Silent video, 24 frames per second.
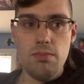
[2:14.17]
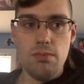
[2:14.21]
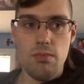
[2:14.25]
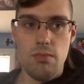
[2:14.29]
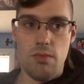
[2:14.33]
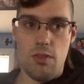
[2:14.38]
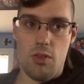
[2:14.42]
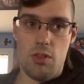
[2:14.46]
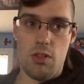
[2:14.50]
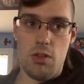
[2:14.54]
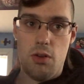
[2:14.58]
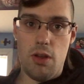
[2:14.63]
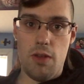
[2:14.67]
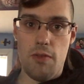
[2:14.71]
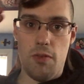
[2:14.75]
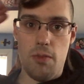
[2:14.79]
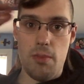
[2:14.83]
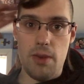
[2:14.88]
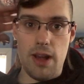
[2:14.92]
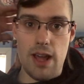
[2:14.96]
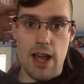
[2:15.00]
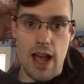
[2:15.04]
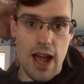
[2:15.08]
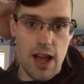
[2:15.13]
the only way for
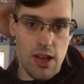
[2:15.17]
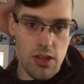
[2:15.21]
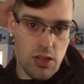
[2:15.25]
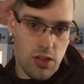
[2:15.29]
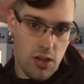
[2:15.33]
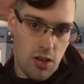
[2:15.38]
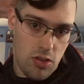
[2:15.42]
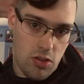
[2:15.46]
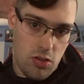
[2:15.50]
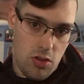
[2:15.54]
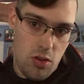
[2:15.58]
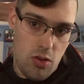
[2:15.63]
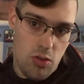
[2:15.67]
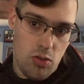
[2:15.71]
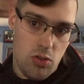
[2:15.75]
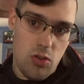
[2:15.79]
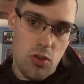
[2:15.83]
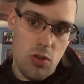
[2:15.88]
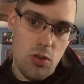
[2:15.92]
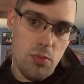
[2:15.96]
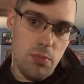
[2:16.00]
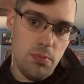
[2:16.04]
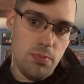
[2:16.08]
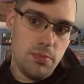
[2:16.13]
me to access
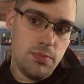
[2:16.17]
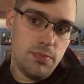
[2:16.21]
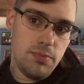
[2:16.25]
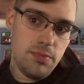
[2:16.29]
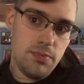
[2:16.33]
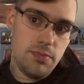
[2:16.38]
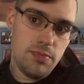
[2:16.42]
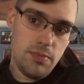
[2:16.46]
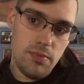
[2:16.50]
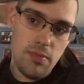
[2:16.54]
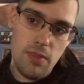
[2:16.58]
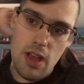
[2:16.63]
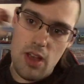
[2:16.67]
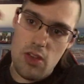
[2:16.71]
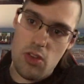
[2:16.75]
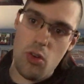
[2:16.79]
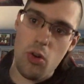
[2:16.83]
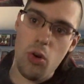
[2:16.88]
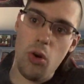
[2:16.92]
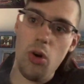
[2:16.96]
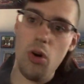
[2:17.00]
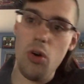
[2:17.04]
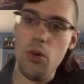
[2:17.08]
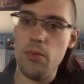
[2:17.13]
YouTube as a
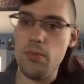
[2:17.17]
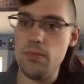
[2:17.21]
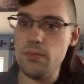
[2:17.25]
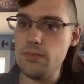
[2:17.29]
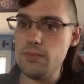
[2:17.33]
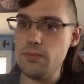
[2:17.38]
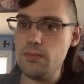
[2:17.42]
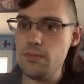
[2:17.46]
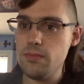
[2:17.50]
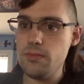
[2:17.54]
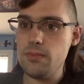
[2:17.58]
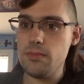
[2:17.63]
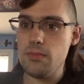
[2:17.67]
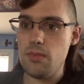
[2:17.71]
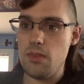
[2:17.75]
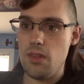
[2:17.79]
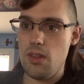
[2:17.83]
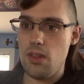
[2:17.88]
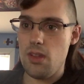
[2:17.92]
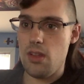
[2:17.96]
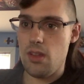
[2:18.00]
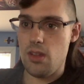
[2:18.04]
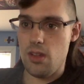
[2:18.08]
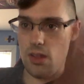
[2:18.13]
whole
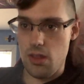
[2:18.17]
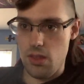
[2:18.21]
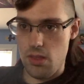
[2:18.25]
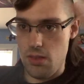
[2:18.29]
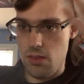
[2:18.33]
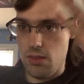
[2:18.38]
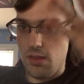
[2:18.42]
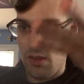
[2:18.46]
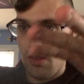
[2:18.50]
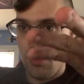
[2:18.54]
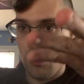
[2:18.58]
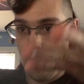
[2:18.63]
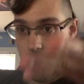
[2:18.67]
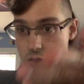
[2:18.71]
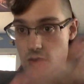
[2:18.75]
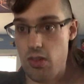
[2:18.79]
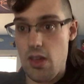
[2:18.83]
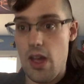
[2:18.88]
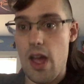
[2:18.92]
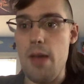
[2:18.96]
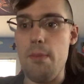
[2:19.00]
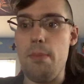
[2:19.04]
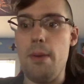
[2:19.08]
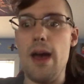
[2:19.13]
is this
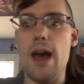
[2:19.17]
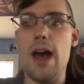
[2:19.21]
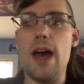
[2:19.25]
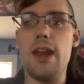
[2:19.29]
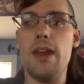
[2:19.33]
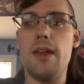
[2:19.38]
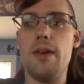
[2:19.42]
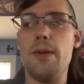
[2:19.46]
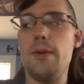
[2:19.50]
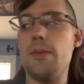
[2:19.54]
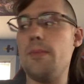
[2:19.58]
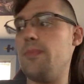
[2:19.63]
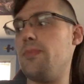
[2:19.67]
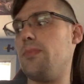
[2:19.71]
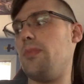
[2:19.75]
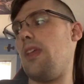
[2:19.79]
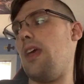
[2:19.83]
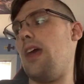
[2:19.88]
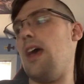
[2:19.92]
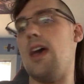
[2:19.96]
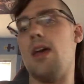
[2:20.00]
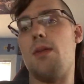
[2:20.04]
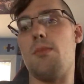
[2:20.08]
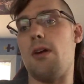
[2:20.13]
iPad
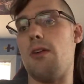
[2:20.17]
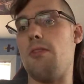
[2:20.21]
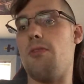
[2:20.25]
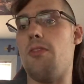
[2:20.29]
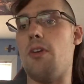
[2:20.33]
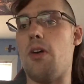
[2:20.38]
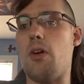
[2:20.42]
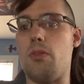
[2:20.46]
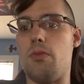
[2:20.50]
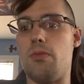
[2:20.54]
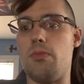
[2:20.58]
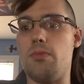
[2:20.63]
and my phone.